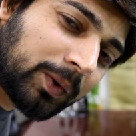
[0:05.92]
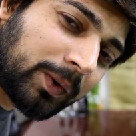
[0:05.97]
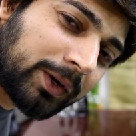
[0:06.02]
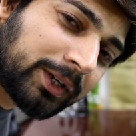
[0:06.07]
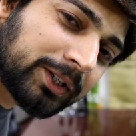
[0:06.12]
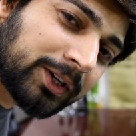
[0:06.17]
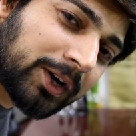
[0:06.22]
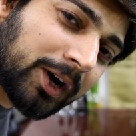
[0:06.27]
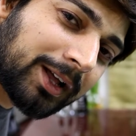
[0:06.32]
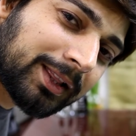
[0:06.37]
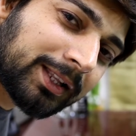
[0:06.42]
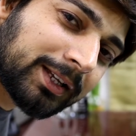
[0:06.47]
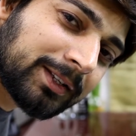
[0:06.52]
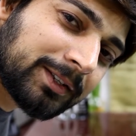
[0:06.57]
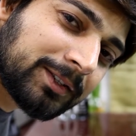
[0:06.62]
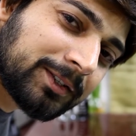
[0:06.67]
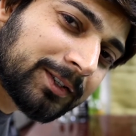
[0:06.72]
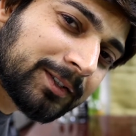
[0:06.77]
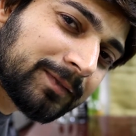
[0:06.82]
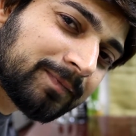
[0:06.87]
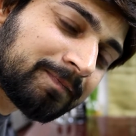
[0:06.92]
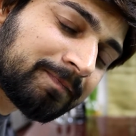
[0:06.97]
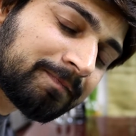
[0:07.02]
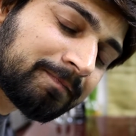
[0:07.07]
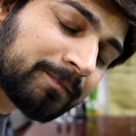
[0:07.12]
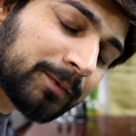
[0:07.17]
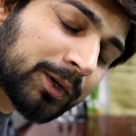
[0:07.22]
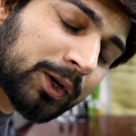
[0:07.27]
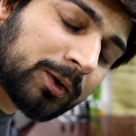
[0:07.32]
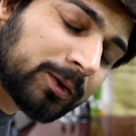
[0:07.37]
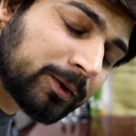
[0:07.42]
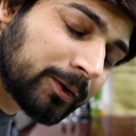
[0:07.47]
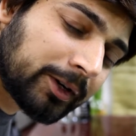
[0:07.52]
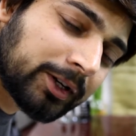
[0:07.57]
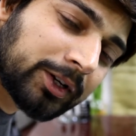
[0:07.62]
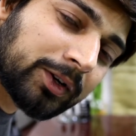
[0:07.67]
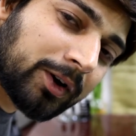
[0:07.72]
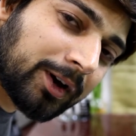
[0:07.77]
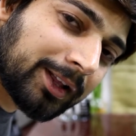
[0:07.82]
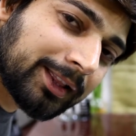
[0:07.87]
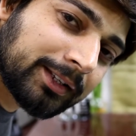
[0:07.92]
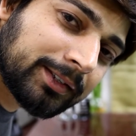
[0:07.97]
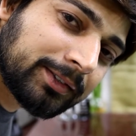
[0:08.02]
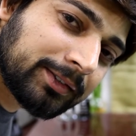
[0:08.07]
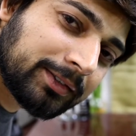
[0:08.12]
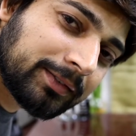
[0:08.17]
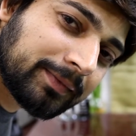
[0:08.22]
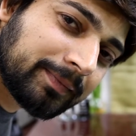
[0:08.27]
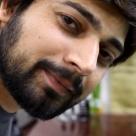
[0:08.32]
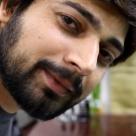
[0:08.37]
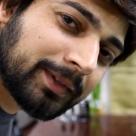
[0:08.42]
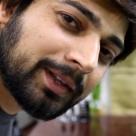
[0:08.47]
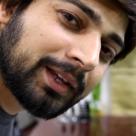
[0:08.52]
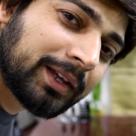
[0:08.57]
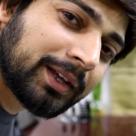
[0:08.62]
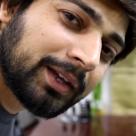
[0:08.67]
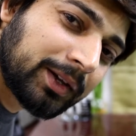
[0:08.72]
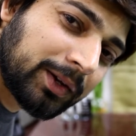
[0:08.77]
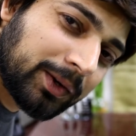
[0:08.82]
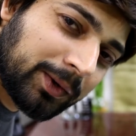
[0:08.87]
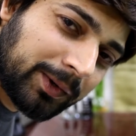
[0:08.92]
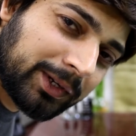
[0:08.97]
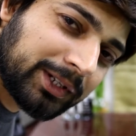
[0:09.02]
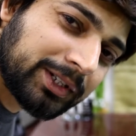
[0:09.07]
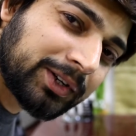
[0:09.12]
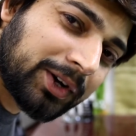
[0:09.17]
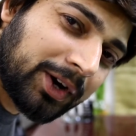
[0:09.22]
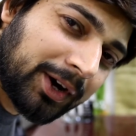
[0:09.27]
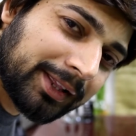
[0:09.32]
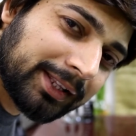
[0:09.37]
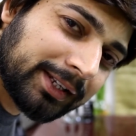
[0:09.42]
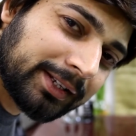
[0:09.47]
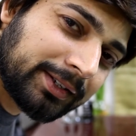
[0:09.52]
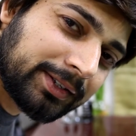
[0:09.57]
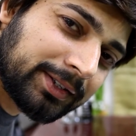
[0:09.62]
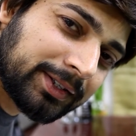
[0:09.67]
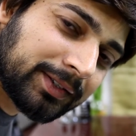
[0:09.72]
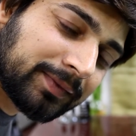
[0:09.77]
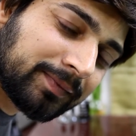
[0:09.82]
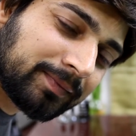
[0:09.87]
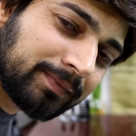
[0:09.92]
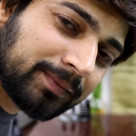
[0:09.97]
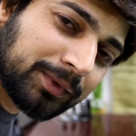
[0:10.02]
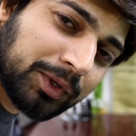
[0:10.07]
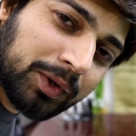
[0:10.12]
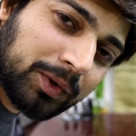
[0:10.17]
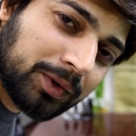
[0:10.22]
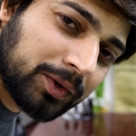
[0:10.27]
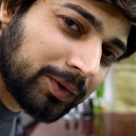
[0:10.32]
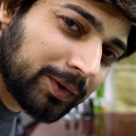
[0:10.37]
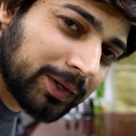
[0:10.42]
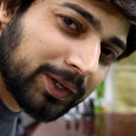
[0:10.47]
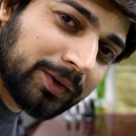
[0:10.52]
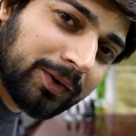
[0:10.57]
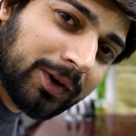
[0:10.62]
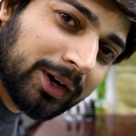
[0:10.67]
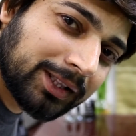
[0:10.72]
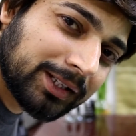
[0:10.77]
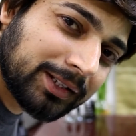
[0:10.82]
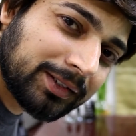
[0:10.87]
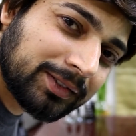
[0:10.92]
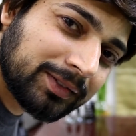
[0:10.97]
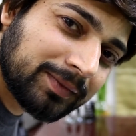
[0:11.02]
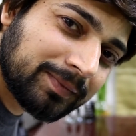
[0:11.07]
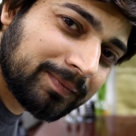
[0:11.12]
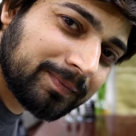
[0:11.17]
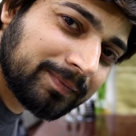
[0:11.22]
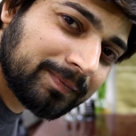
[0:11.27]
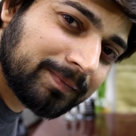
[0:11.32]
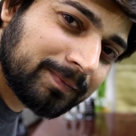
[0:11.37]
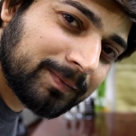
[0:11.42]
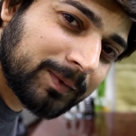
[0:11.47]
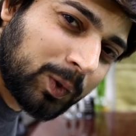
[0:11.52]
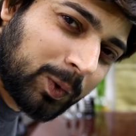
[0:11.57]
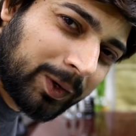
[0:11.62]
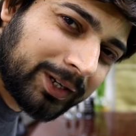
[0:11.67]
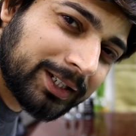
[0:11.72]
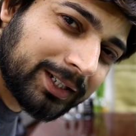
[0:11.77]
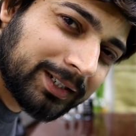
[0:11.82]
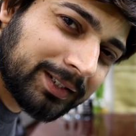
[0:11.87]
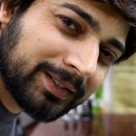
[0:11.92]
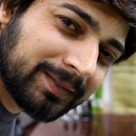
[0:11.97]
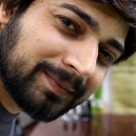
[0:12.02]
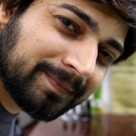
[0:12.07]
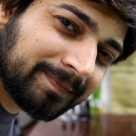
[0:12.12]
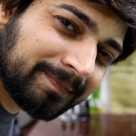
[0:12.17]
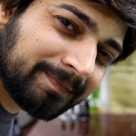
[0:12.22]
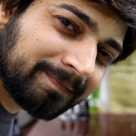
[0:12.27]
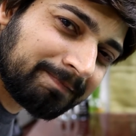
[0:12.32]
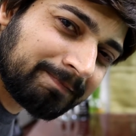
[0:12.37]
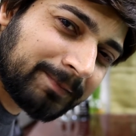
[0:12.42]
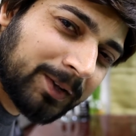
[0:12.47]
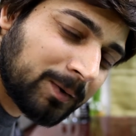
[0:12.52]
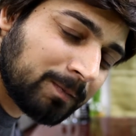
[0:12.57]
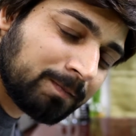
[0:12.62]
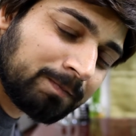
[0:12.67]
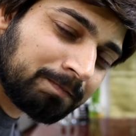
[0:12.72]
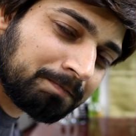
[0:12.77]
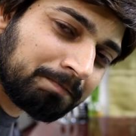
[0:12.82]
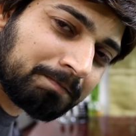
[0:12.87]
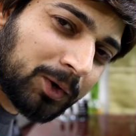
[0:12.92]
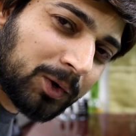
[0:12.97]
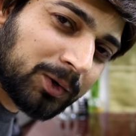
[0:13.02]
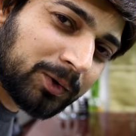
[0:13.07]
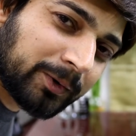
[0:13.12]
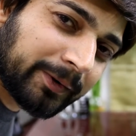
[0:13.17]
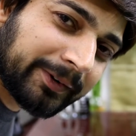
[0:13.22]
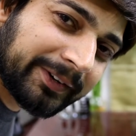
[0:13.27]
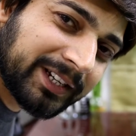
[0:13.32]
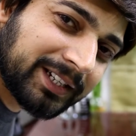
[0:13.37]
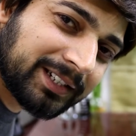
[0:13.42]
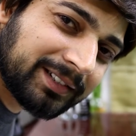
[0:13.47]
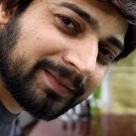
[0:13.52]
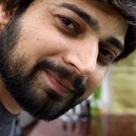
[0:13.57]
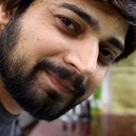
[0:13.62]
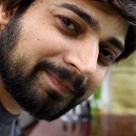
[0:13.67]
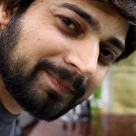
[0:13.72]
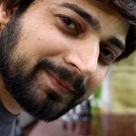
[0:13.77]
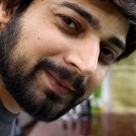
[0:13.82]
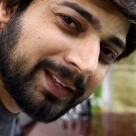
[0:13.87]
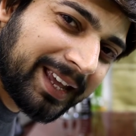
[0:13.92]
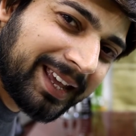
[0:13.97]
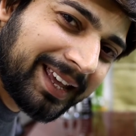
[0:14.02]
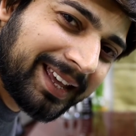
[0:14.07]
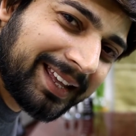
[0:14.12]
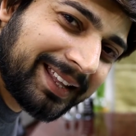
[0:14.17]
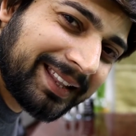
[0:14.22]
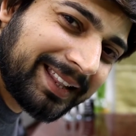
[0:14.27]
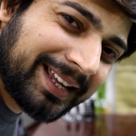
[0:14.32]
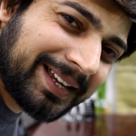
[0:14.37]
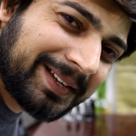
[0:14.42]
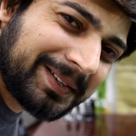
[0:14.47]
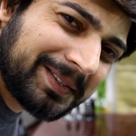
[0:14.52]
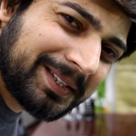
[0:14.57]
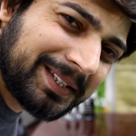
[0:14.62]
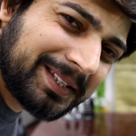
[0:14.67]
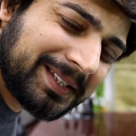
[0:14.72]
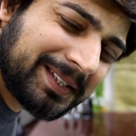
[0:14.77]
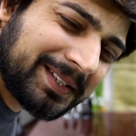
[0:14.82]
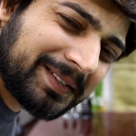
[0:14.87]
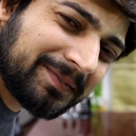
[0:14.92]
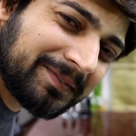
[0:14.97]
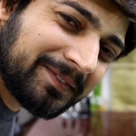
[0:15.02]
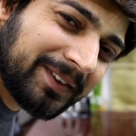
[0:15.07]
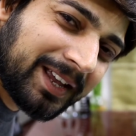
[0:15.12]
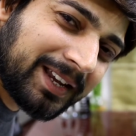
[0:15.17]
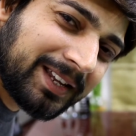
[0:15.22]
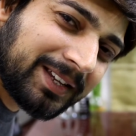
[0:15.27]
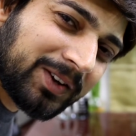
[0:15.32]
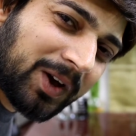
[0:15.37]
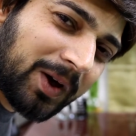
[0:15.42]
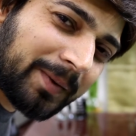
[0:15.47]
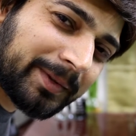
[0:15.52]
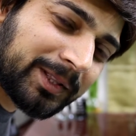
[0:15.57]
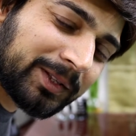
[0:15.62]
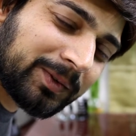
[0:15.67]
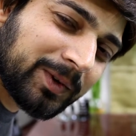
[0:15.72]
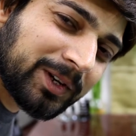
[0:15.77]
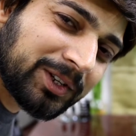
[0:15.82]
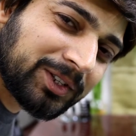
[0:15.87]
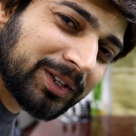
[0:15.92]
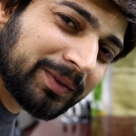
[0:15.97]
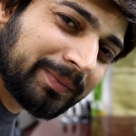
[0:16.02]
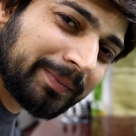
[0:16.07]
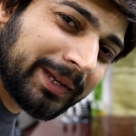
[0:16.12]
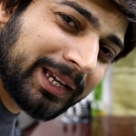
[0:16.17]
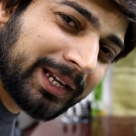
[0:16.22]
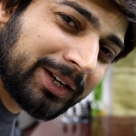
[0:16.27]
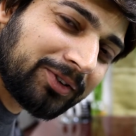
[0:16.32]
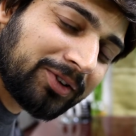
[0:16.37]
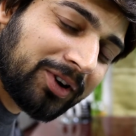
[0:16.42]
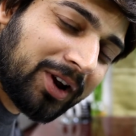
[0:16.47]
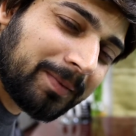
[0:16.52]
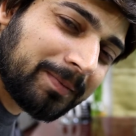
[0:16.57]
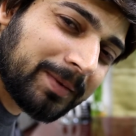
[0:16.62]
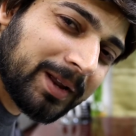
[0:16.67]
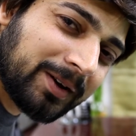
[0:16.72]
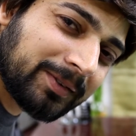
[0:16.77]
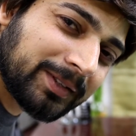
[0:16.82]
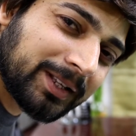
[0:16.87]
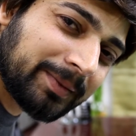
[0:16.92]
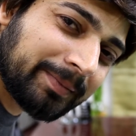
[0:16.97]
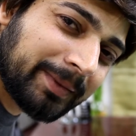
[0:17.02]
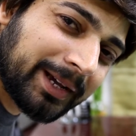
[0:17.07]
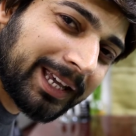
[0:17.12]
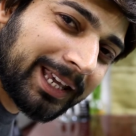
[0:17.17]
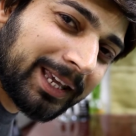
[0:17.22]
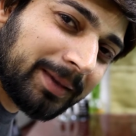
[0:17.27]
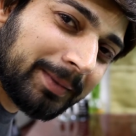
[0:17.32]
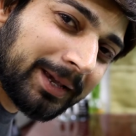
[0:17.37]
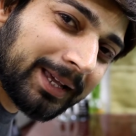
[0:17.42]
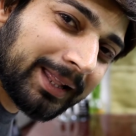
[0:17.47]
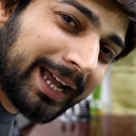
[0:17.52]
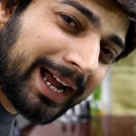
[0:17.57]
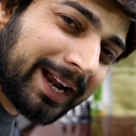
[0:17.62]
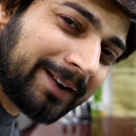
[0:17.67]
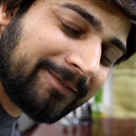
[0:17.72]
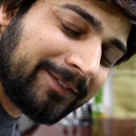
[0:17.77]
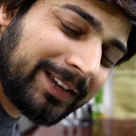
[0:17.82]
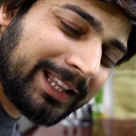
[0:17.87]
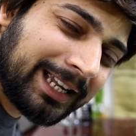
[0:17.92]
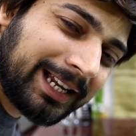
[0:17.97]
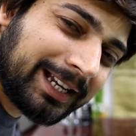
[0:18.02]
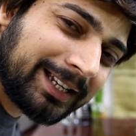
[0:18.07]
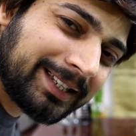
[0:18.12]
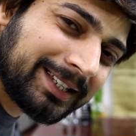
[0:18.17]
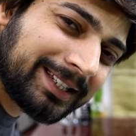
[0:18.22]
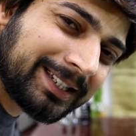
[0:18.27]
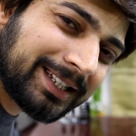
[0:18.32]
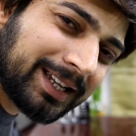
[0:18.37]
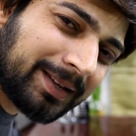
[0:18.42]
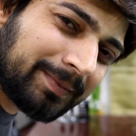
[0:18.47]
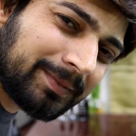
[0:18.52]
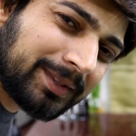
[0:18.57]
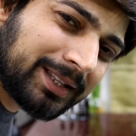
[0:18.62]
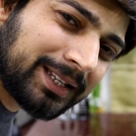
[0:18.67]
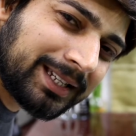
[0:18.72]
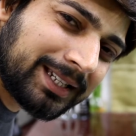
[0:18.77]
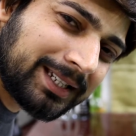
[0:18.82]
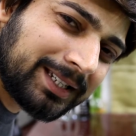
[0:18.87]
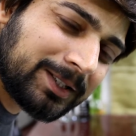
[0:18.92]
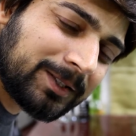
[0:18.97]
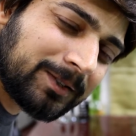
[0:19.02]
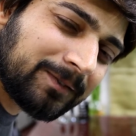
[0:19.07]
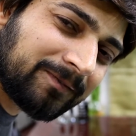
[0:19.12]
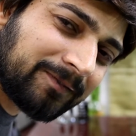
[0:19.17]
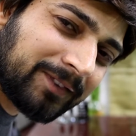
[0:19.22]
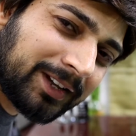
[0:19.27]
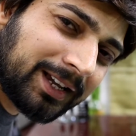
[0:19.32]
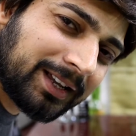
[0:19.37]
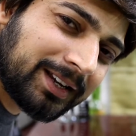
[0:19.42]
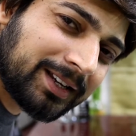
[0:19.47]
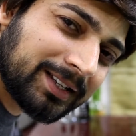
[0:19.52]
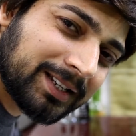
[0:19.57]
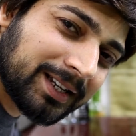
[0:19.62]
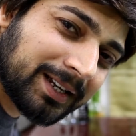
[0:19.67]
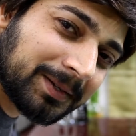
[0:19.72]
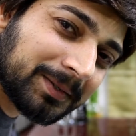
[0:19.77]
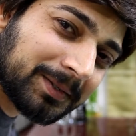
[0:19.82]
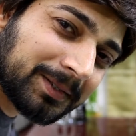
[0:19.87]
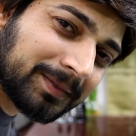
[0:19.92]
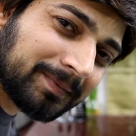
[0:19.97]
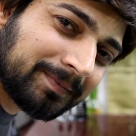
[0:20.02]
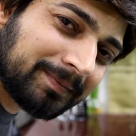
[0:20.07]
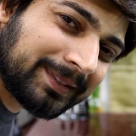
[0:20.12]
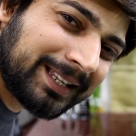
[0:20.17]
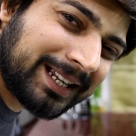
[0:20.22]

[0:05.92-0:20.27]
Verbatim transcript: Quit college, don't quit college. Quit college, don't quit college. Quit it. No, don't quit it. Now, this is a very common question being dropped down in my email, and we need something to figure it out.